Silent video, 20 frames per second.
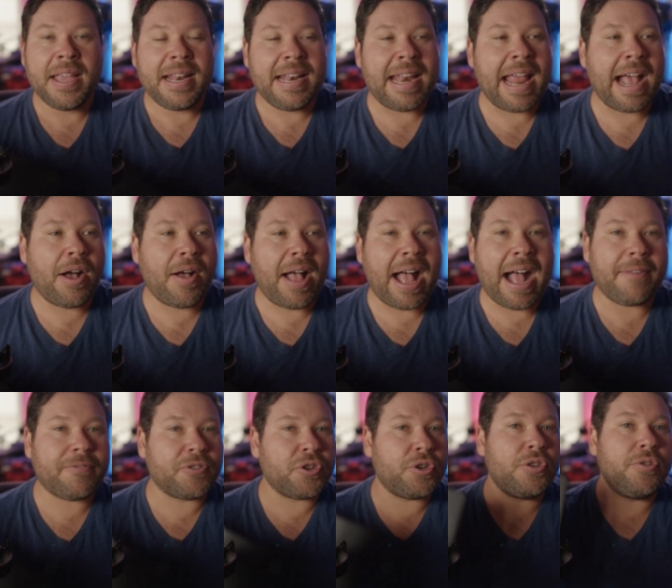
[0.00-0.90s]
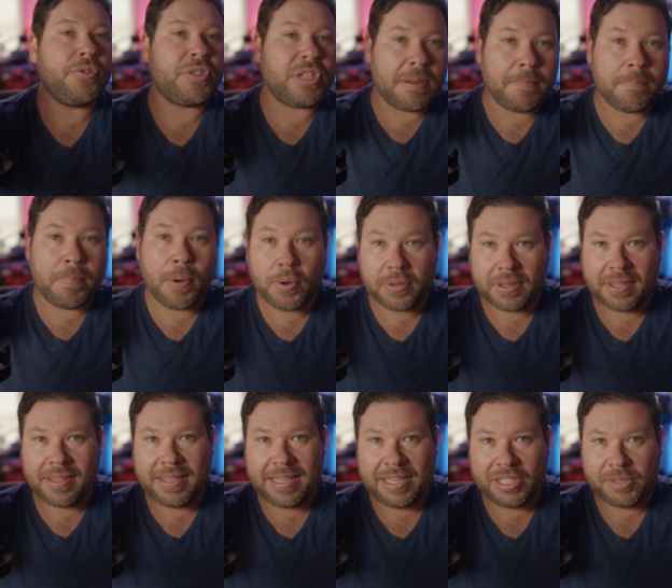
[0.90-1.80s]
Now, after using both
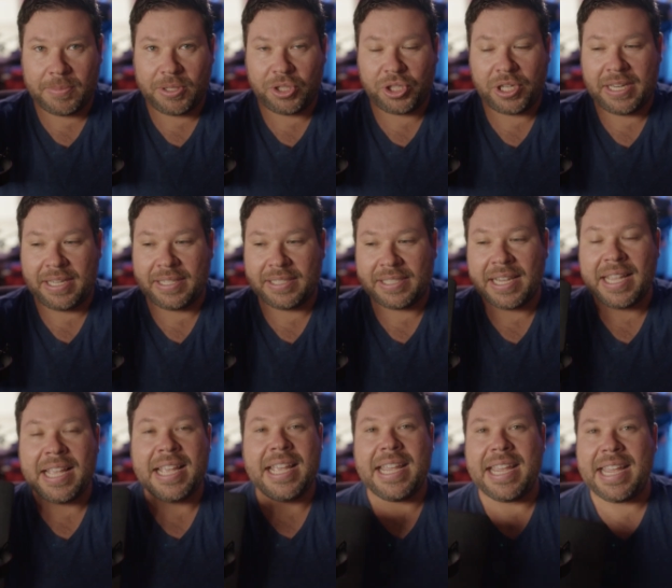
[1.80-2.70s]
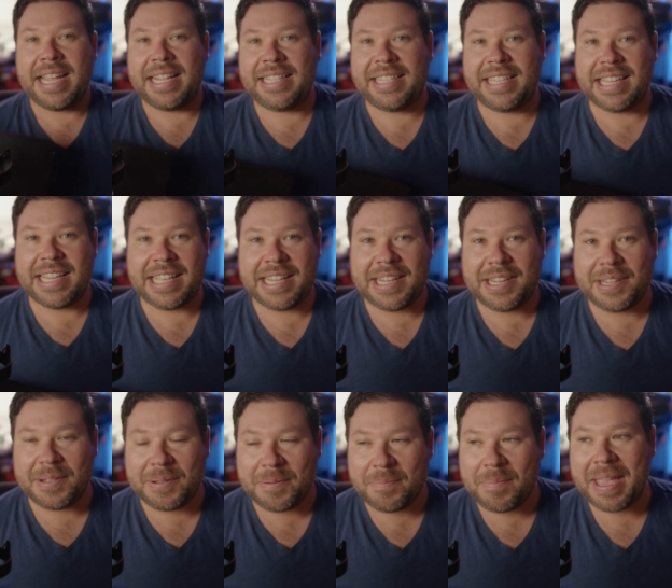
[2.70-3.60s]
of these machines, it
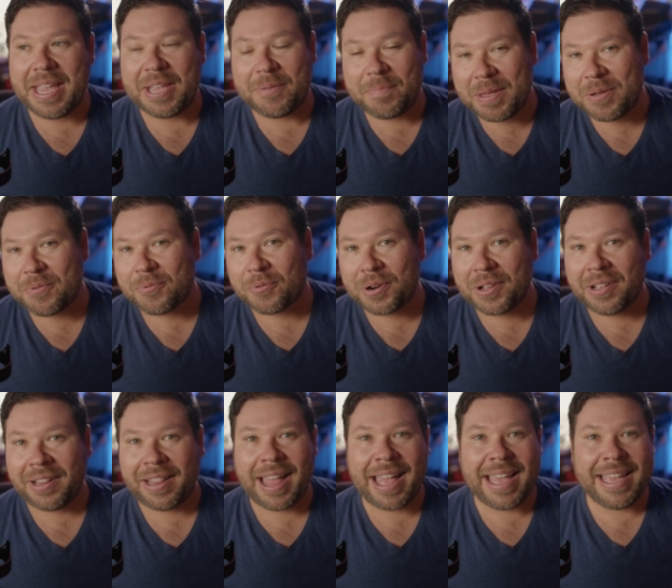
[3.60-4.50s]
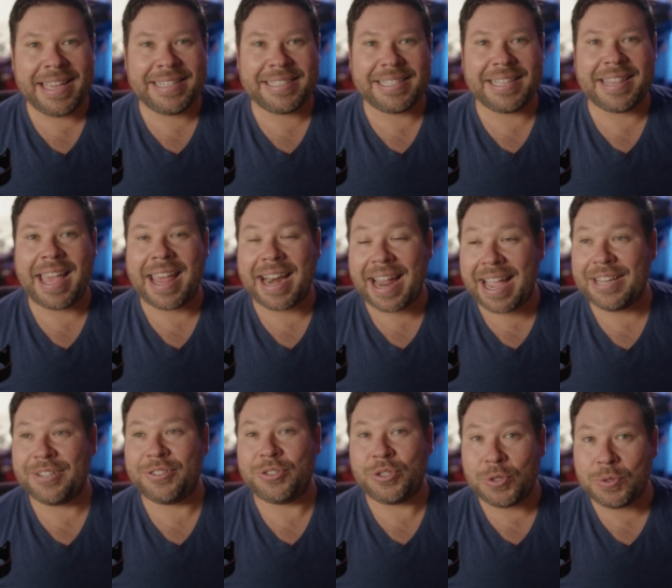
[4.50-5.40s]
did make me realize that
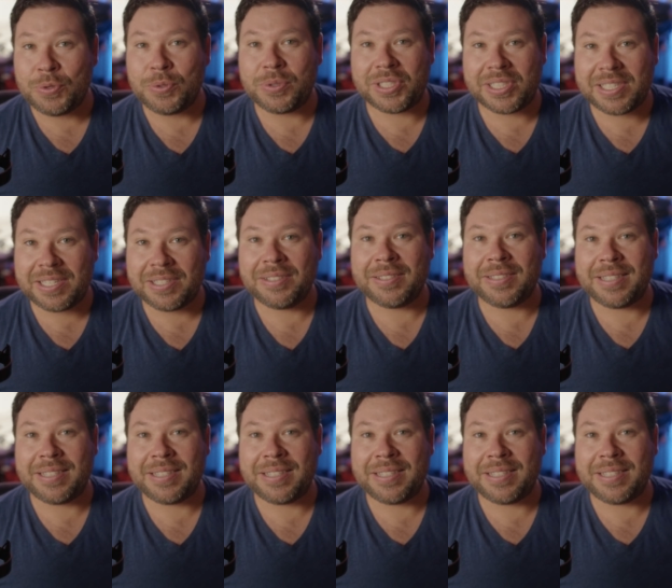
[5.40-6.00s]
I do still